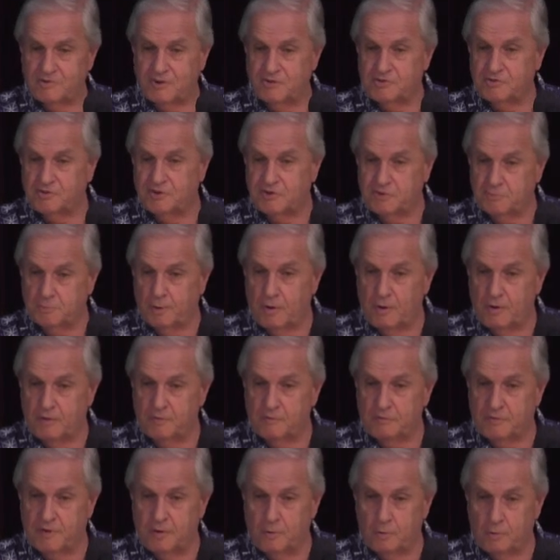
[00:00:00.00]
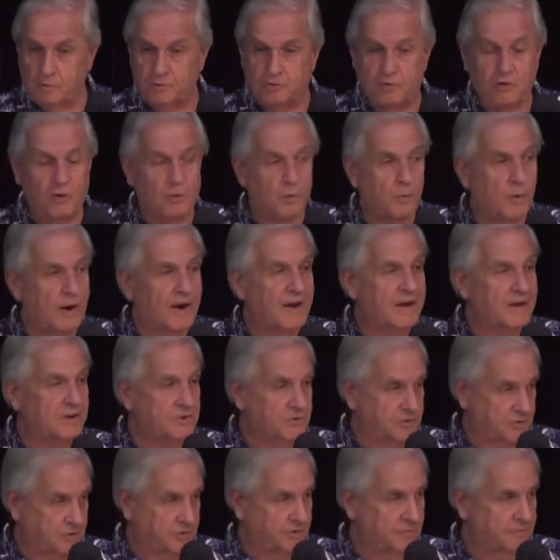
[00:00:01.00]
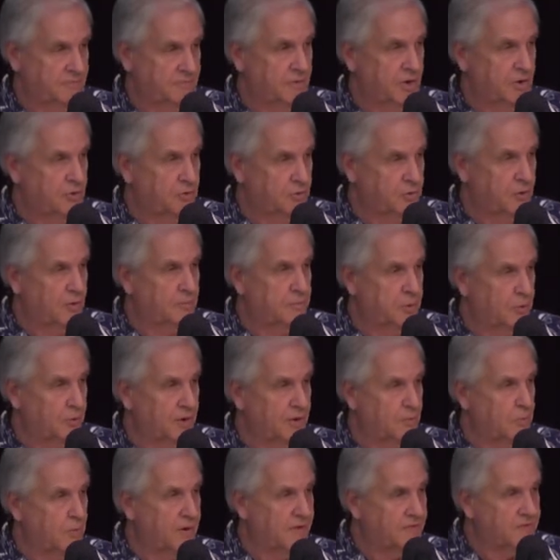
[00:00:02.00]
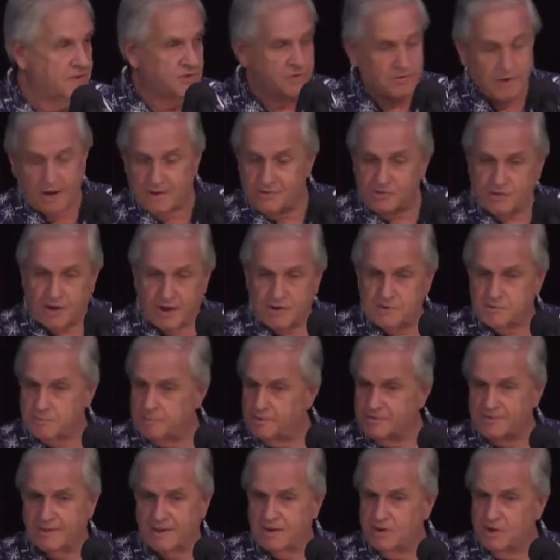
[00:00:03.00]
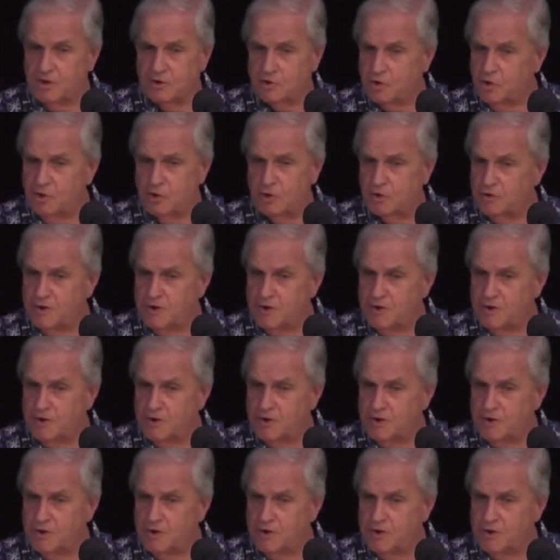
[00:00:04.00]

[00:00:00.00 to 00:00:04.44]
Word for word: It's the spirit filled who are raised to a point where this judgment's going to occur.